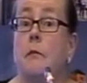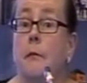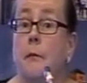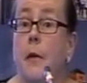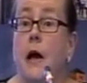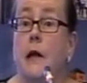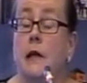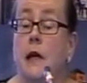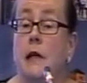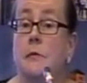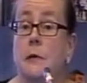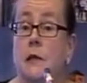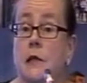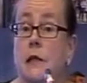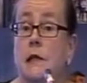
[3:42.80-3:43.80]
by the
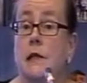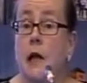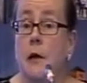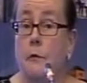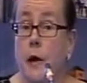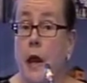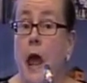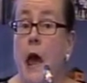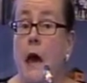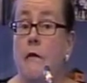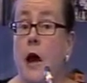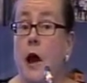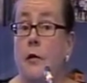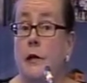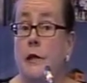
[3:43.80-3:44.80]
expertise that we have
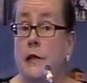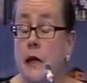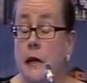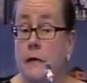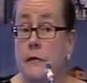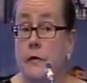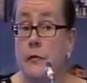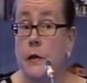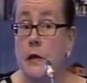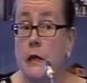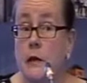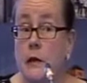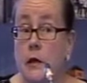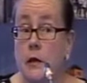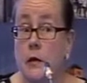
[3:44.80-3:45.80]
ourselves
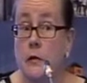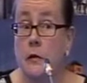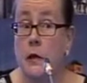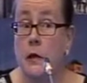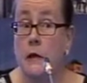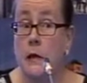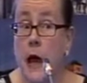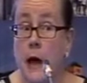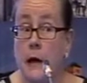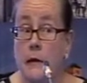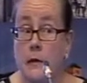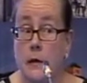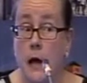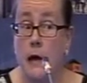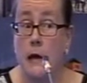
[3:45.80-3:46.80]
within the unit at
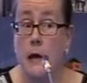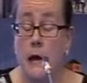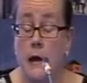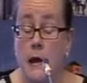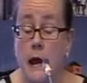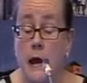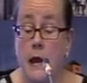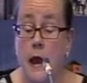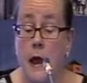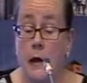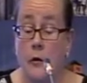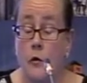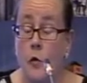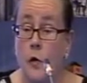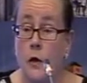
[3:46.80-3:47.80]
IAEA
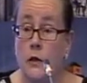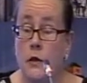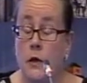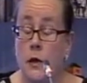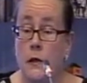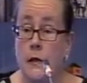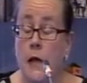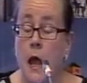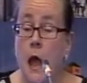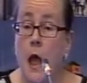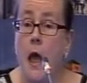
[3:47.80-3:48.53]
headquarters,